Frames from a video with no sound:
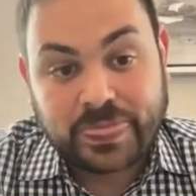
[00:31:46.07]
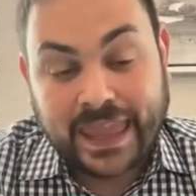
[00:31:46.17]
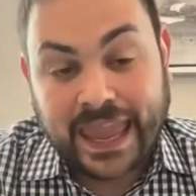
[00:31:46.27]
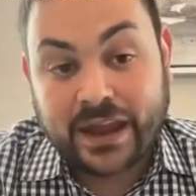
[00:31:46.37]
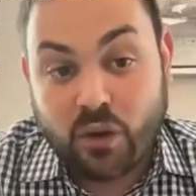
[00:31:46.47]

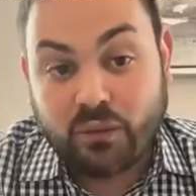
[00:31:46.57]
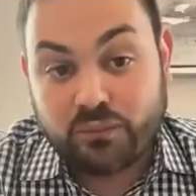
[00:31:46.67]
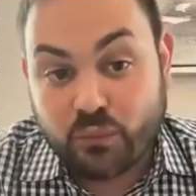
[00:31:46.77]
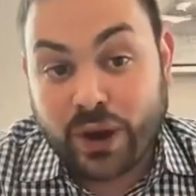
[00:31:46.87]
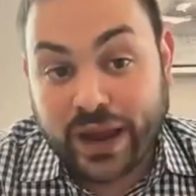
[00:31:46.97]
And
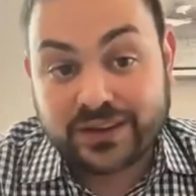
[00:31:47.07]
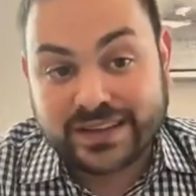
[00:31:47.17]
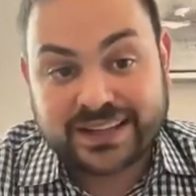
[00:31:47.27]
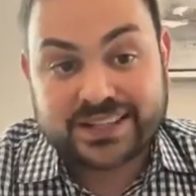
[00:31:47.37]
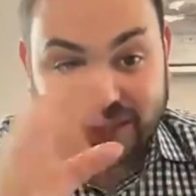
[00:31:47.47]
where
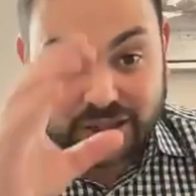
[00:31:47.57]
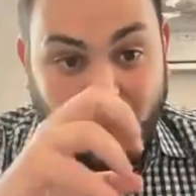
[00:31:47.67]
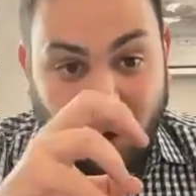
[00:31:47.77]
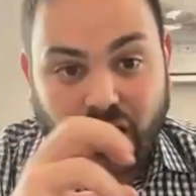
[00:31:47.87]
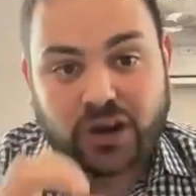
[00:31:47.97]
does
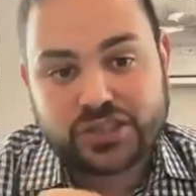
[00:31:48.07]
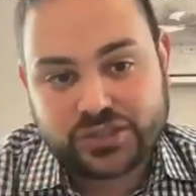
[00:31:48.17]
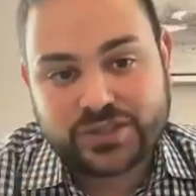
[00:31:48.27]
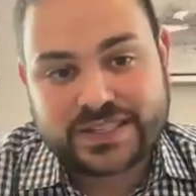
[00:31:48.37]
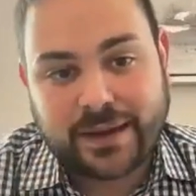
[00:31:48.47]
law
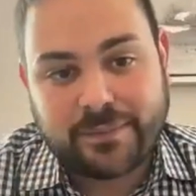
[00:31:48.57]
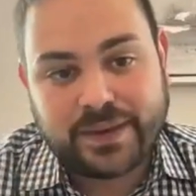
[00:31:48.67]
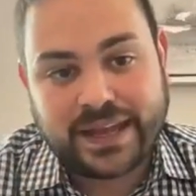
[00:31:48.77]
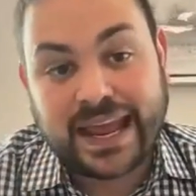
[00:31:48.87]
should step in,